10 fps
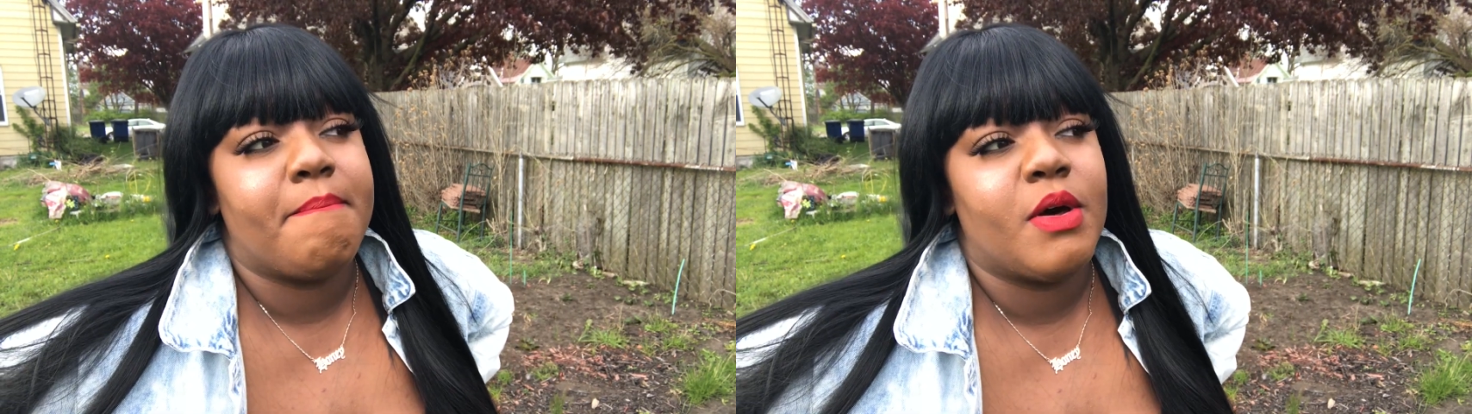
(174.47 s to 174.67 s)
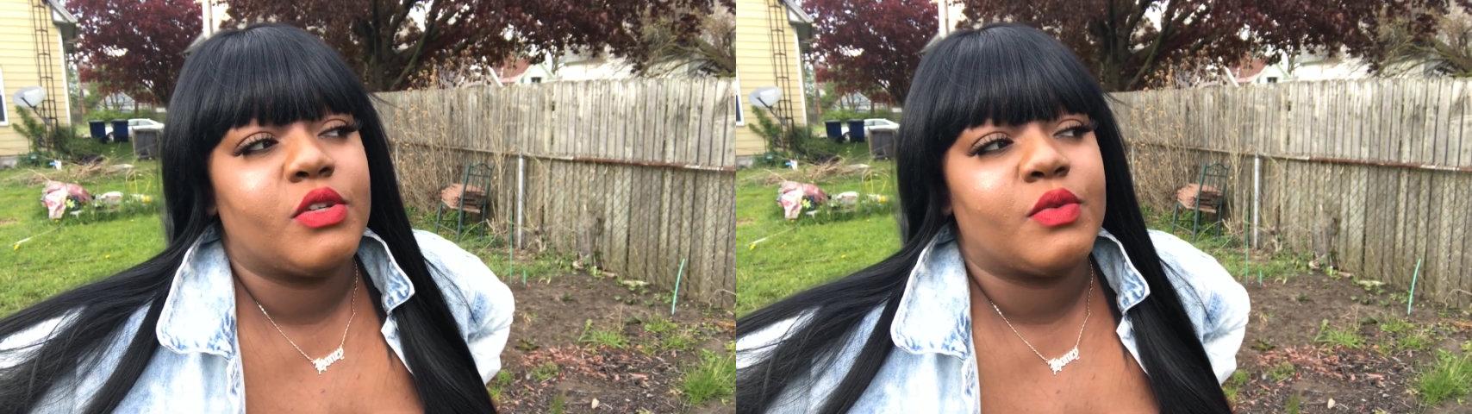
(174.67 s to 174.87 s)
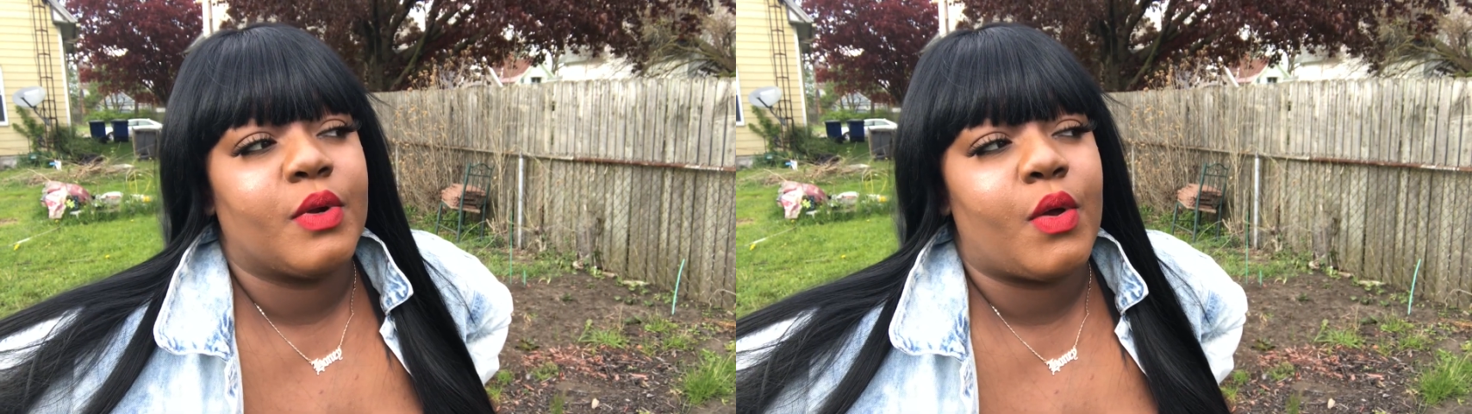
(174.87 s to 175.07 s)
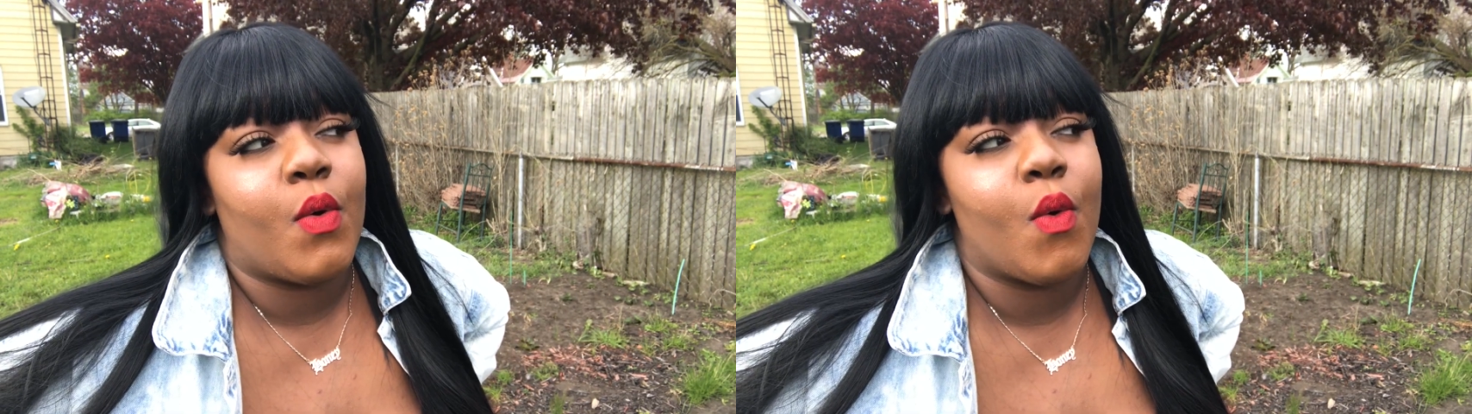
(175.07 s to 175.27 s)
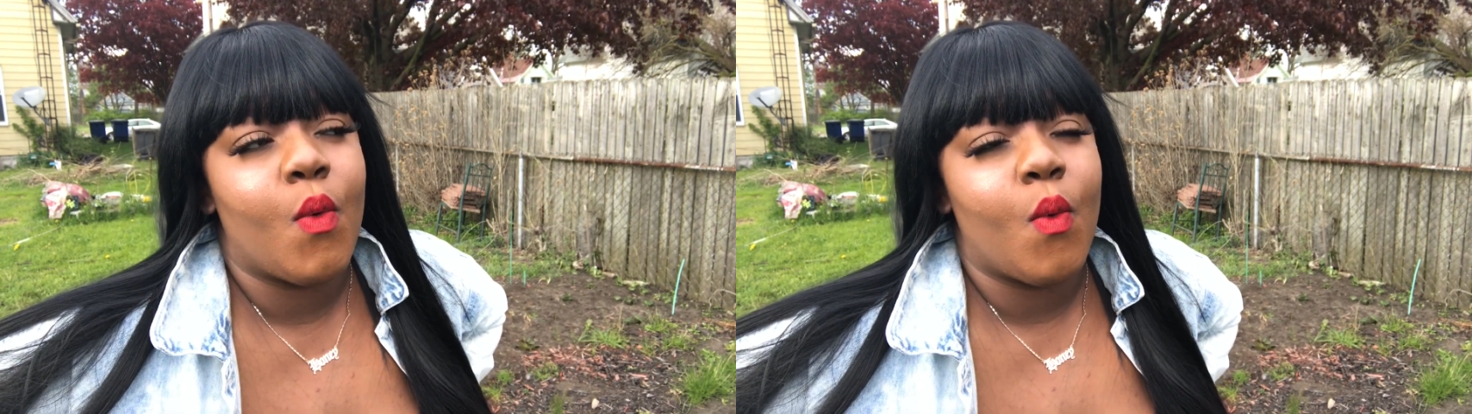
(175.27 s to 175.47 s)
most
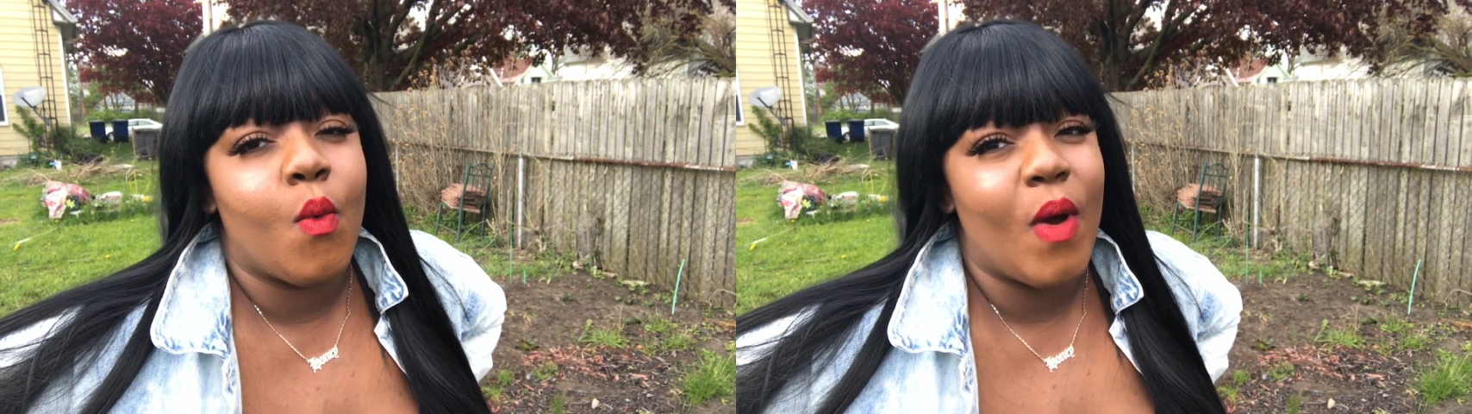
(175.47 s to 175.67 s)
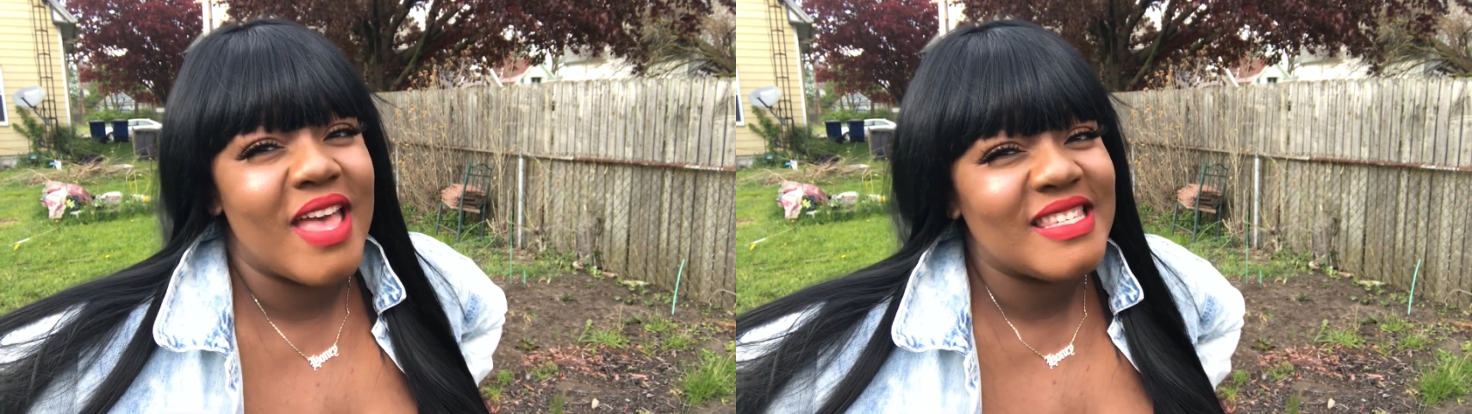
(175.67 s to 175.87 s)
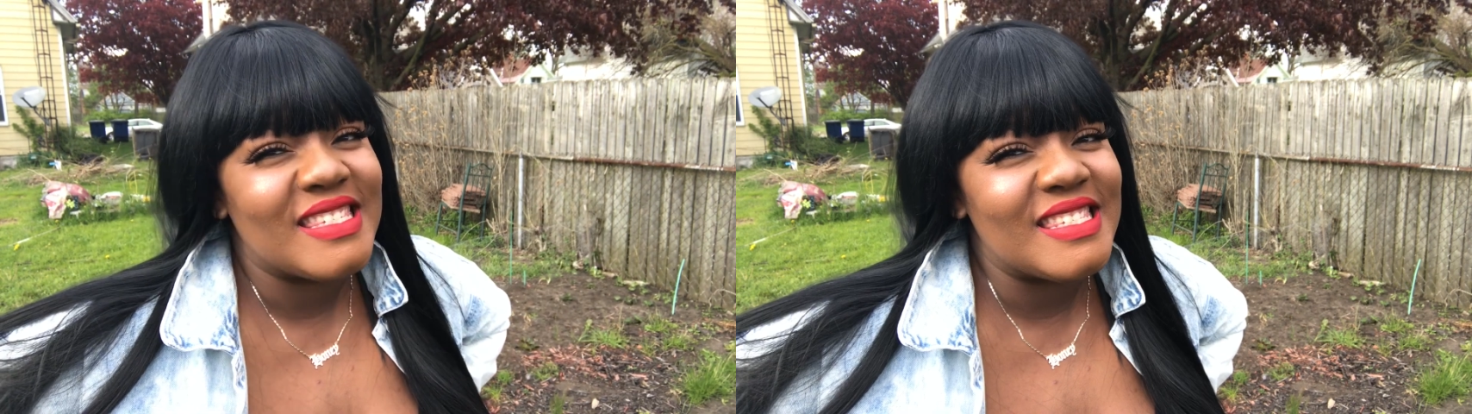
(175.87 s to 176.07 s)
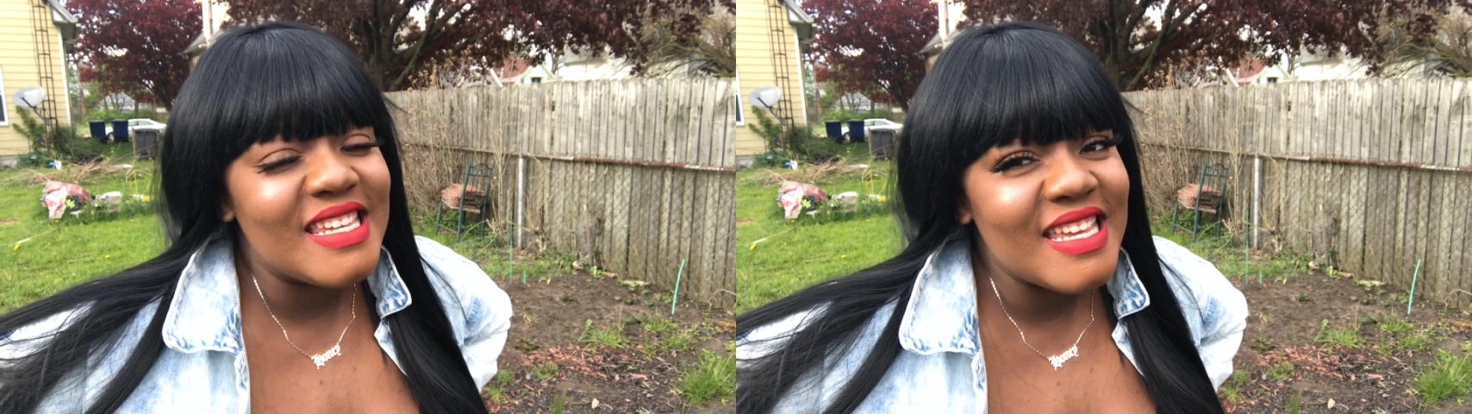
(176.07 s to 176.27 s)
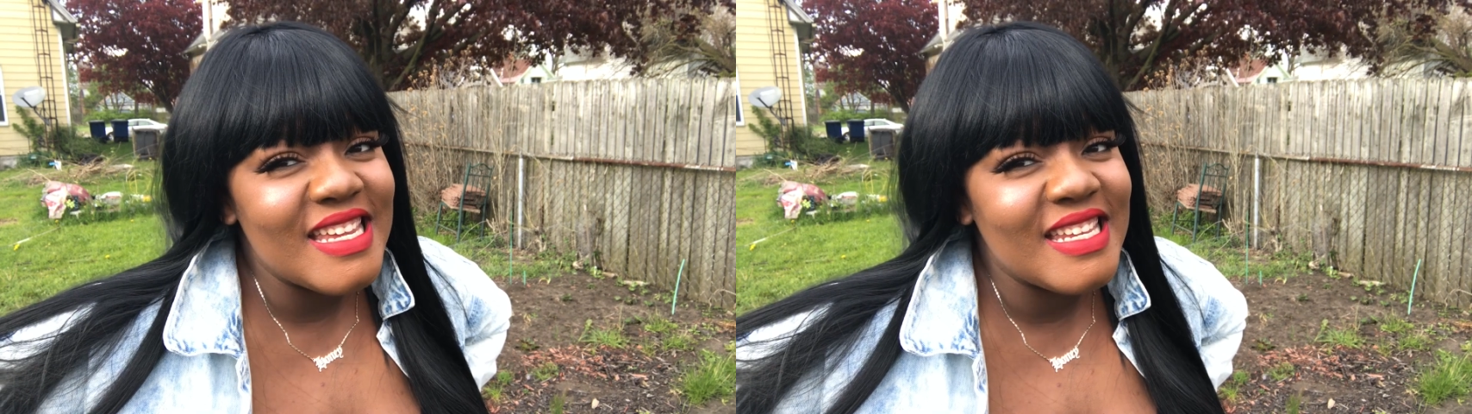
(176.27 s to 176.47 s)

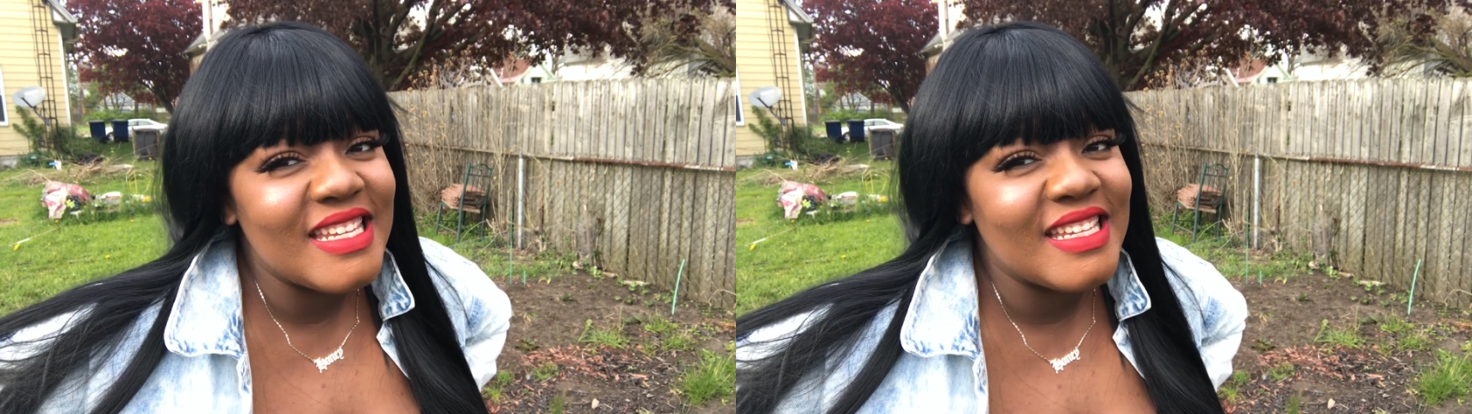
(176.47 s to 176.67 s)
requested.